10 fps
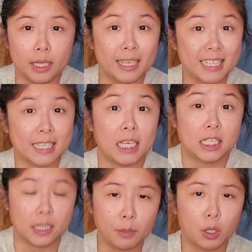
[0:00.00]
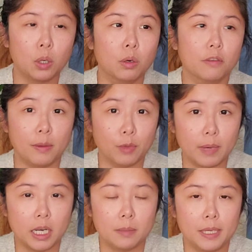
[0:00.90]
an exact same clone from the
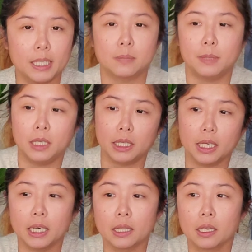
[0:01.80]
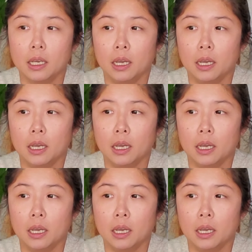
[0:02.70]
mother plants, meaning that